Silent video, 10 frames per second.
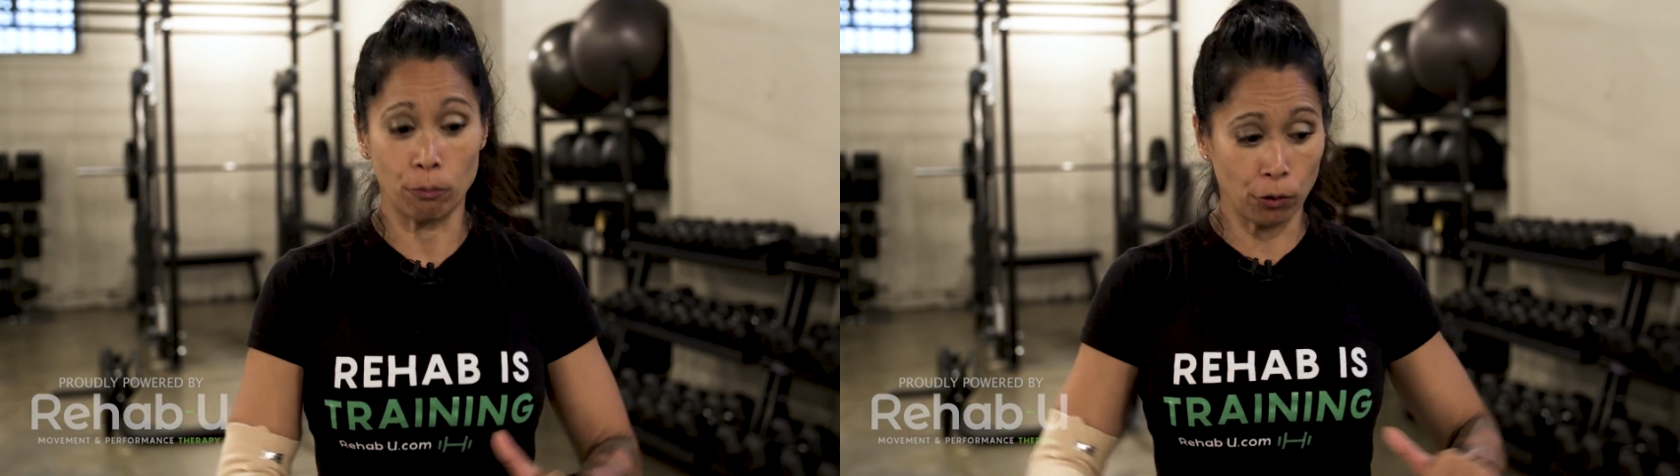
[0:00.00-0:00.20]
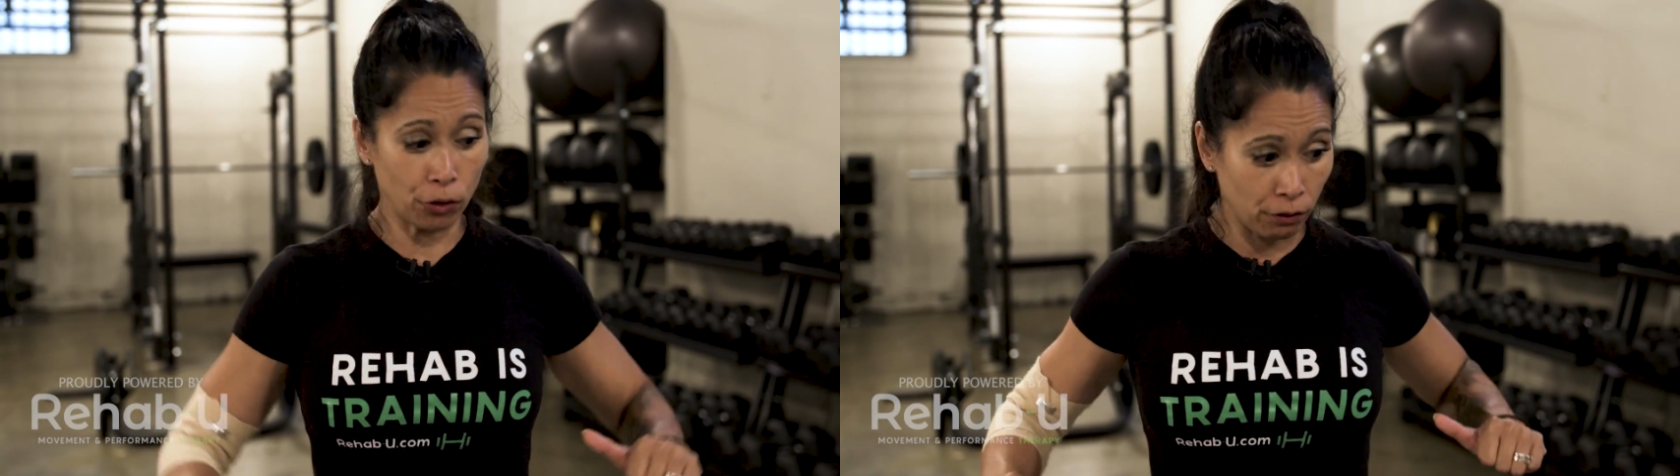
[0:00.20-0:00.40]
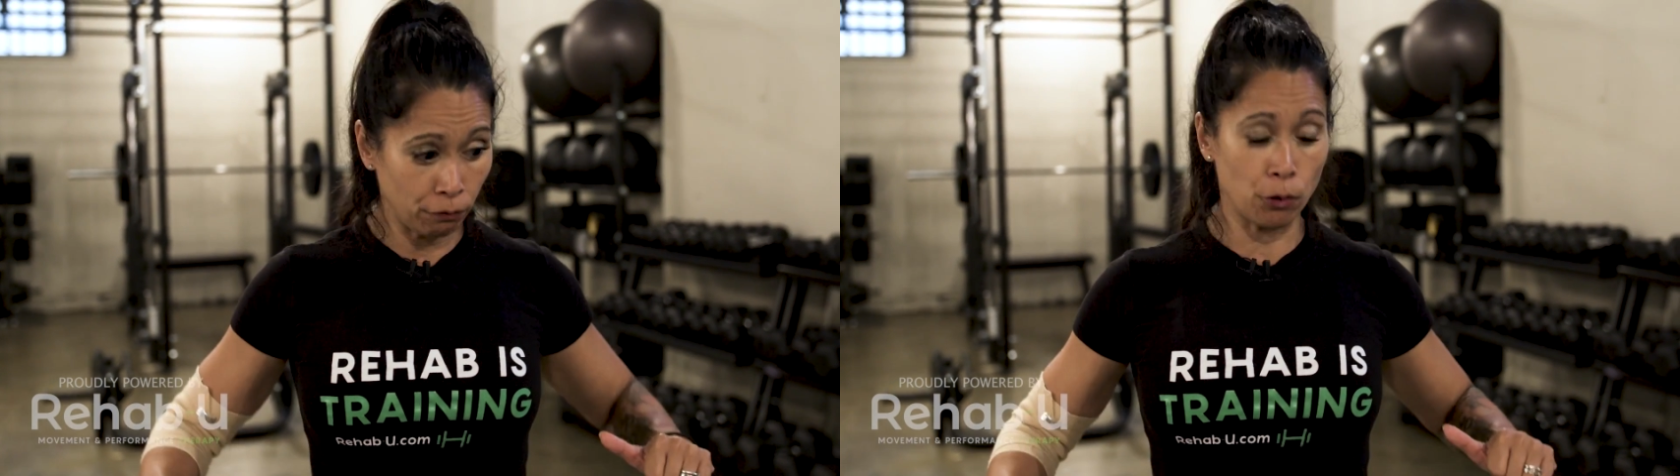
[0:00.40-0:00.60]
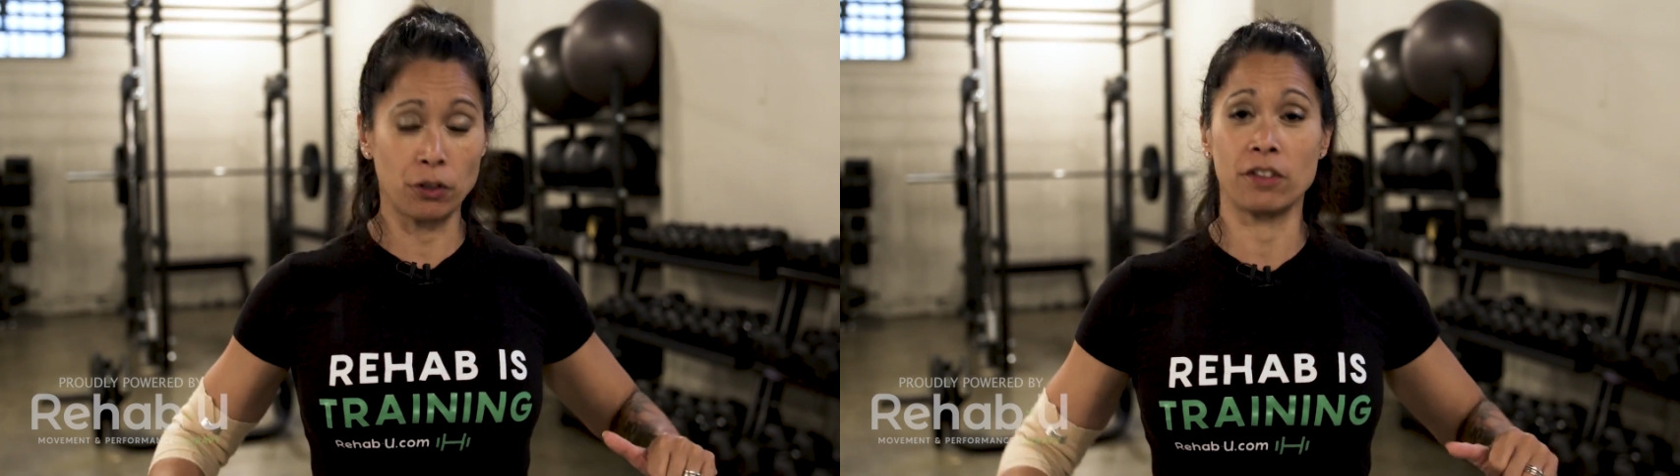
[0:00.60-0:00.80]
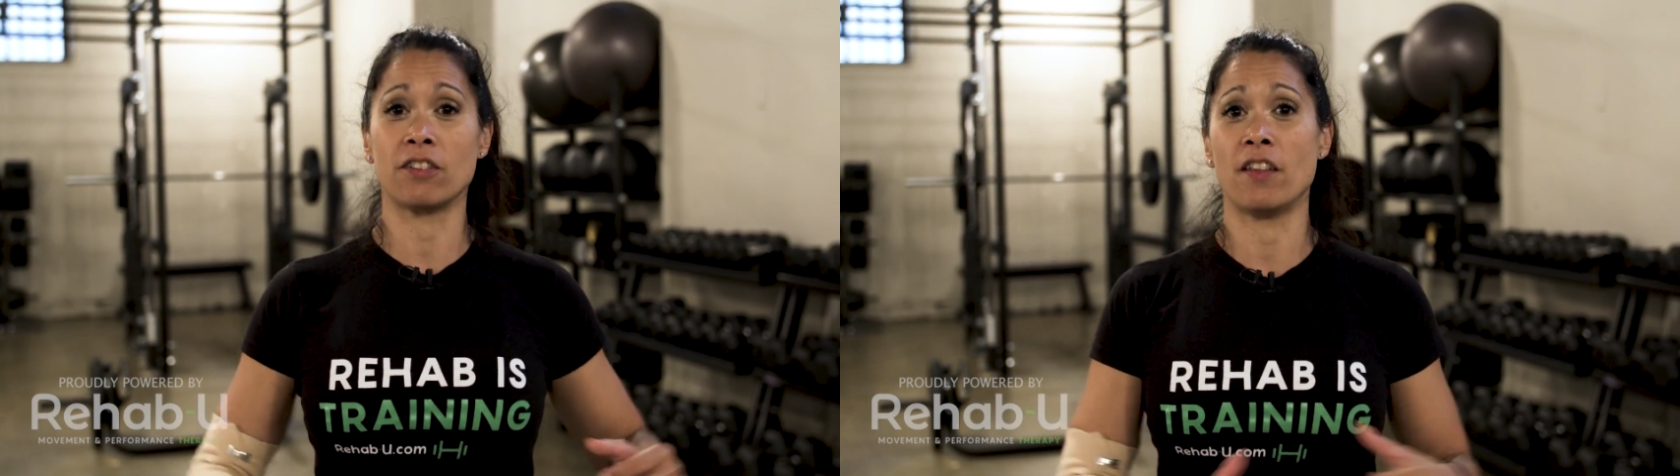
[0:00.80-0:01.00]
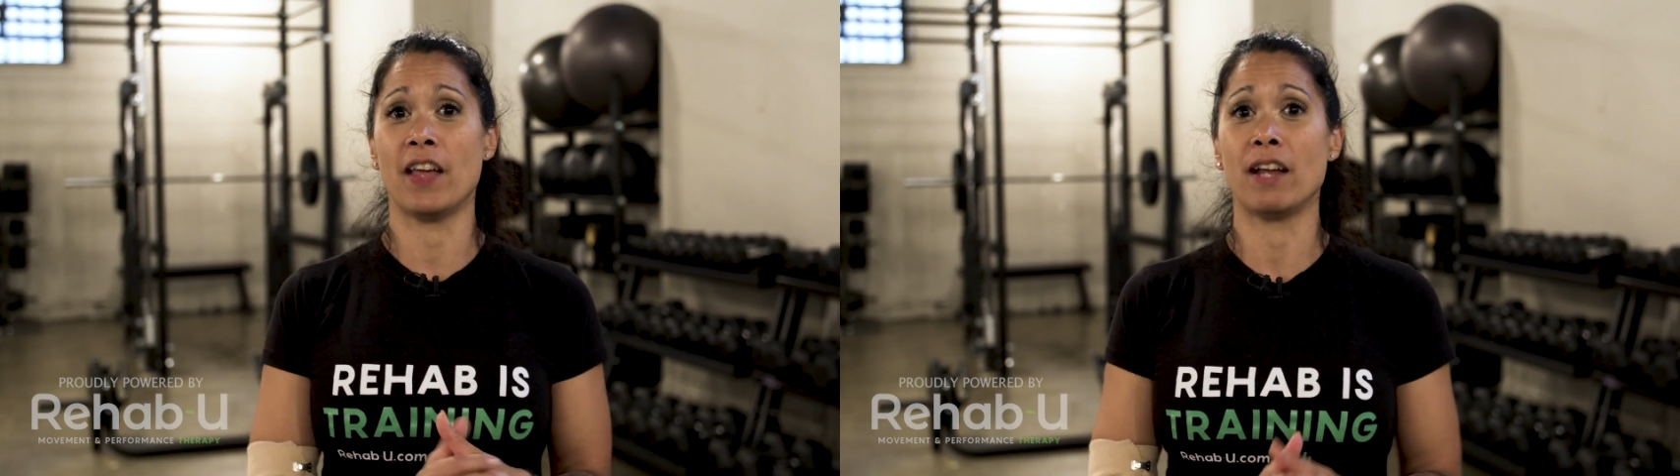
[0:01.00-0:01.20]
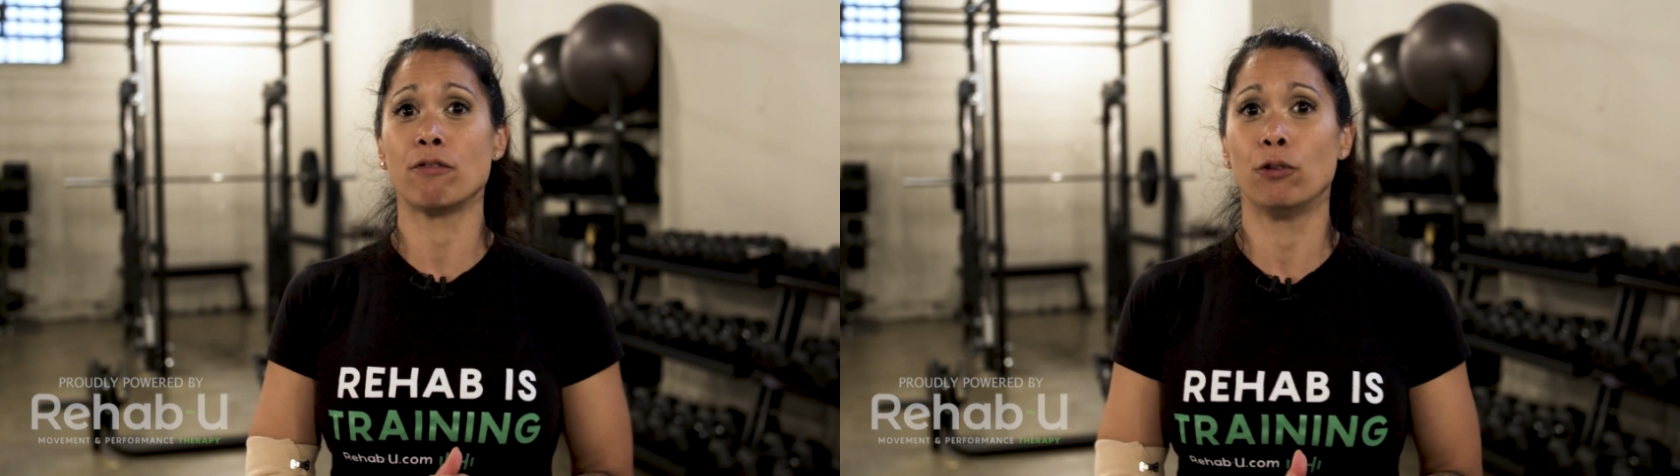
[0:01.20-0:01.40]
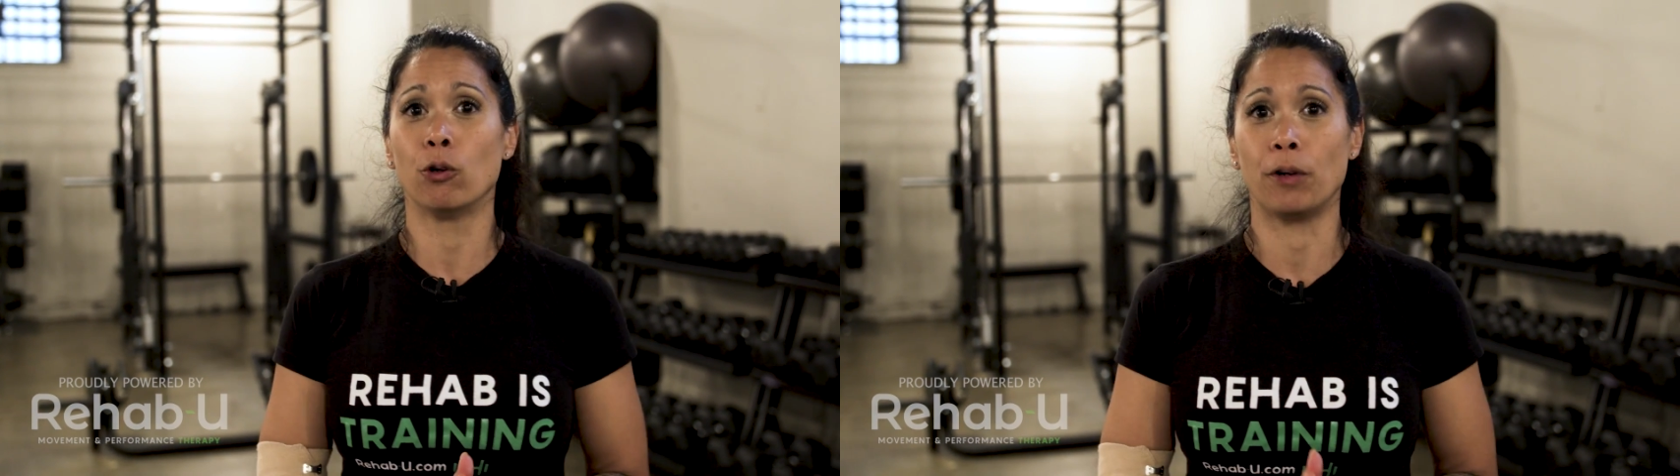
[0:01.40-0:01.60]
We're going to focus on that
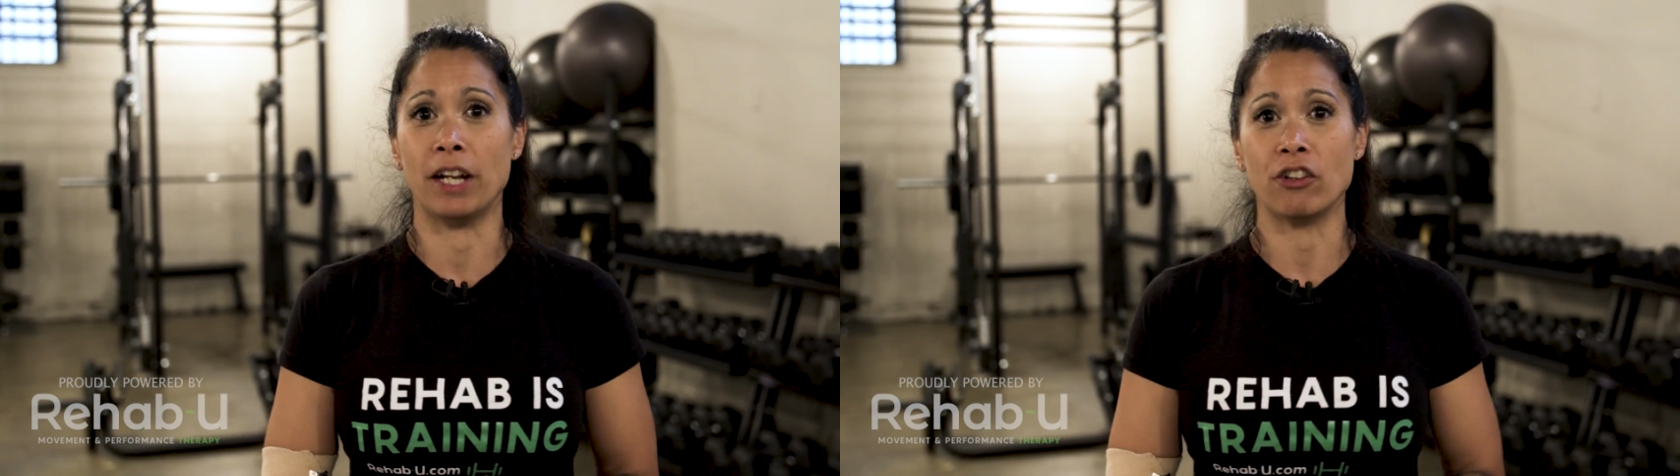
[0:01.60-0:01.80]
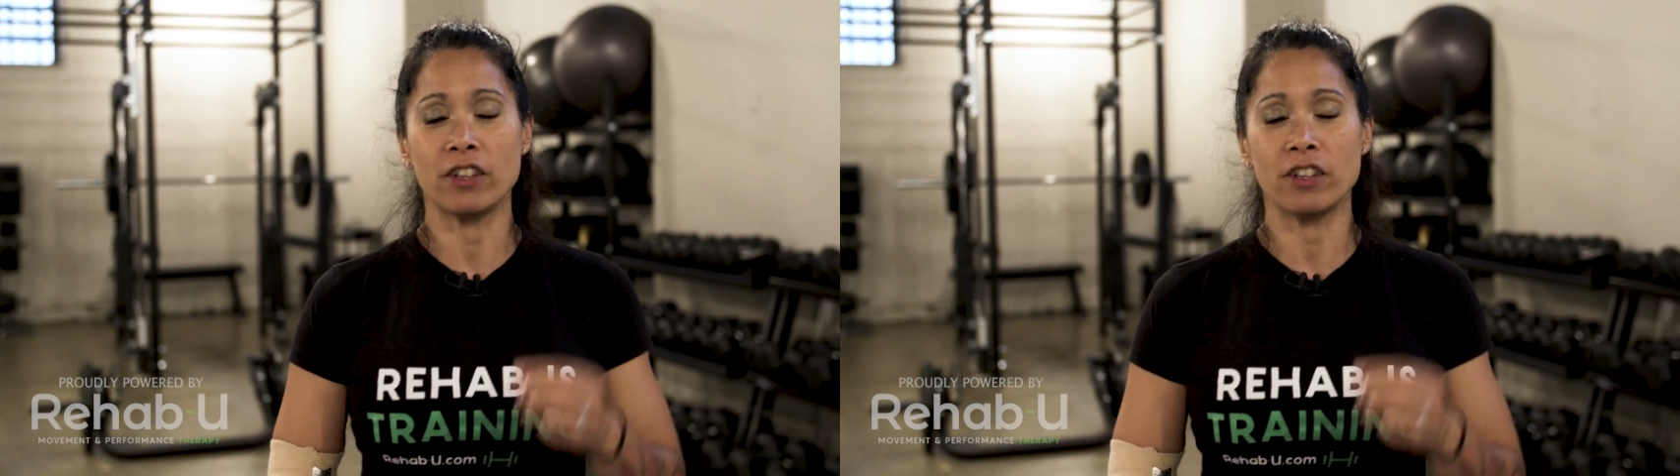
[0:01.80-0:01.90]
full range.